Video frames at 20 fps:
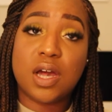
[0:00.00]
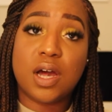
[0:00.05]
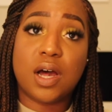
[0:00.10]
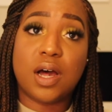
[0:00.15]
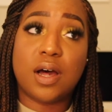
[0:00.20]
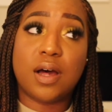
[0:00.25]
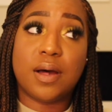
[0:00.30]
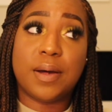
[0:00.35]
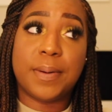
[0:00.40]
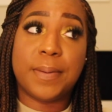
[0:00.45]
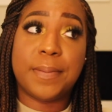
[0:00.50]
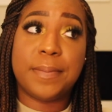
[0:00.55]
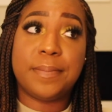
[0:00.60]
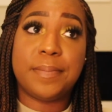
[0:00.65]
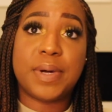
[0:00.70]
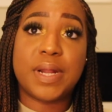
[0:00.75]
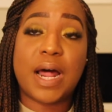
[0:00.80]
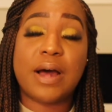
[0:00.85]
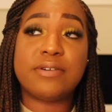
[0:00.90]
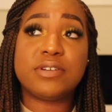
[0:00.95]

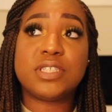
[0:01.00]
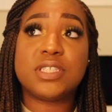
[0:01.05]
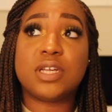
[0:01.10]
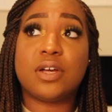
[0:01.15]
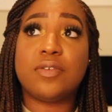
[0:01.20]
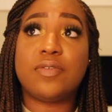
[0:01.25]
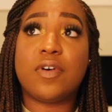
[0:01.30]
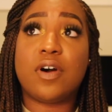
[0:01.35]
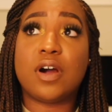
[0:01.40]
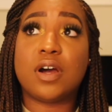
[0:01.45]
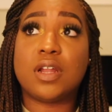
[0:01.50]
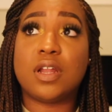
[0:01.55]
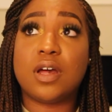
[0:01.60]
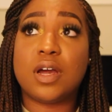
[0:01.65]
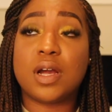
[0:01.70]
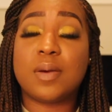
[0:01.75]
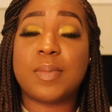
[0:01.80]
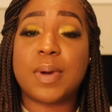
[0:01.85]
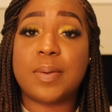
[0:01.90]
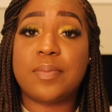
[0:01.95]
But I was so far
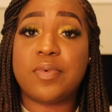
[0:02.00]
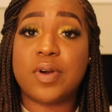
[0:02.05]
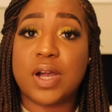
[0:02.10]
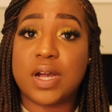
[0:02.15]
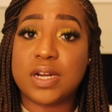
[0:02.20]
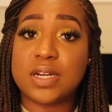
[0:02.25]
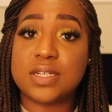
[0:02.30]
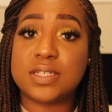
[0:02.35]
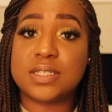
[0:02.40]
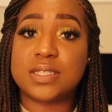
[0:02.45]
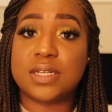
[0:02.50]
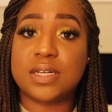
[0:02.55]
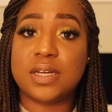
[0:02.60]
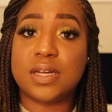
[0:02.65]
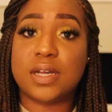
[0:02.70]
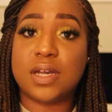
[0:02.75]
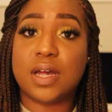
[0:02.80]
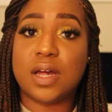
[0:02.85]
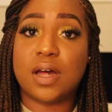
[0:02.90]
along in my pregnancy.